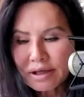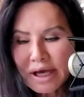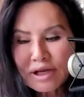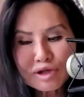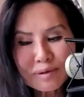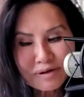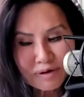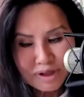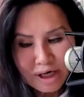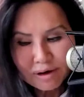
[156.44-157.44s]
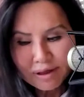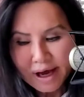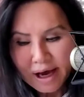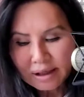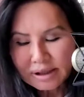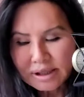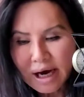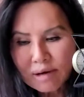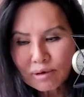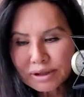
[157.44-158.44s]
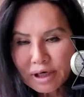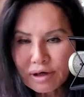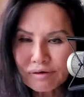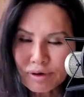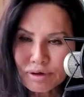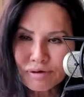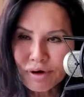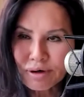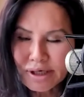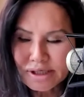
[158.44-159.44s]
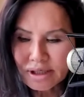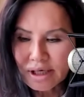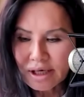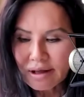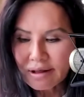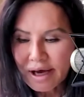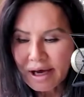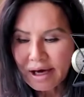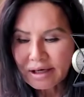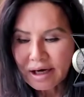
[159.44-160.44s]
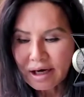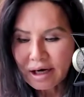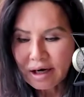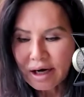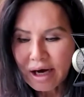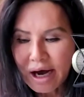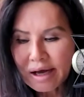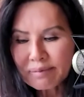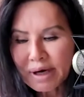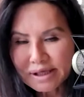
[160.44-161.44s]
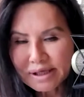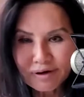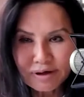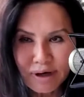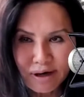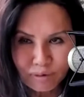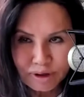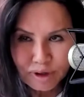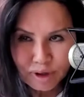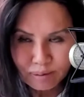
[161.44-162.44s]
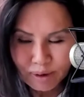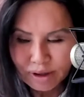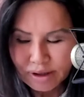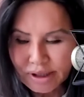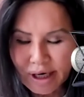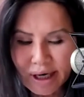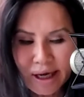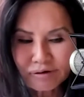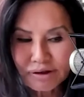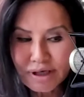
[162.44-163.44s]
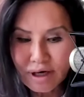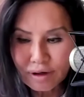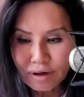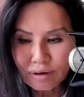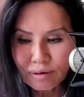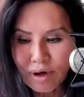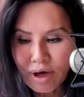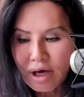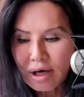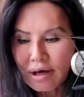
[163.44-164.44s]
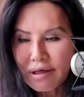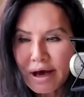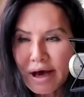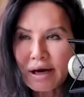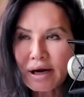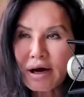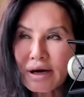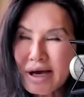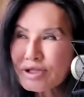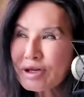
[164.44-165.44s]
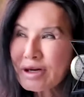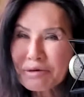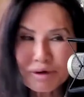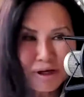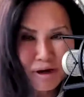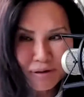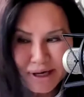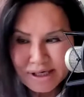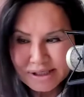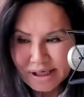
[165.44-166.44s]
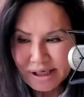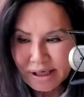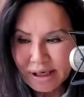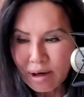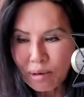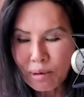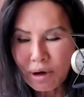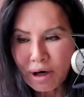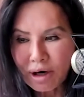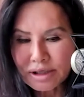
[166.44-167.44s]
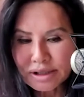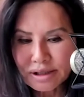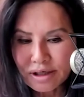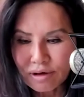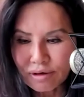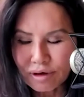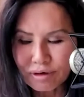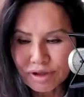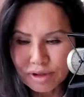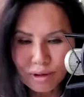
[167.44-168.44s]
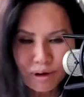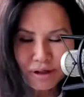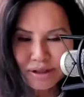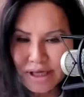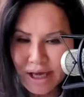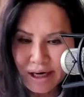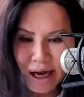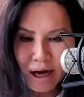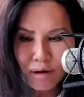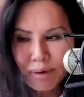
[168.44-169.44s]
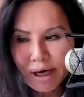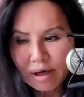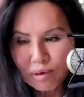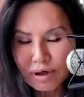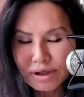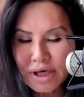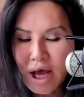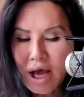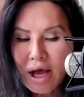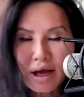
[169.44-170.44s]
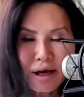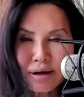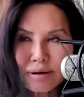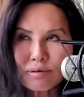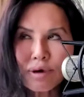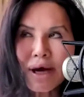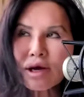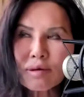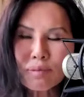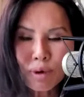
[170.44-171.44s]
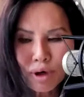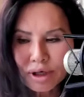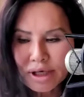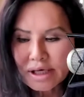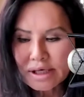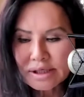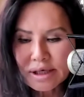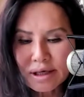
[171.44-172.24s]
Thank you so much for sharing that. I will tell you, for those over here listening, that I myself have written 2 books, and I have to tell you that unless you're like really crazy or you just don't understand how money works, writing a book it's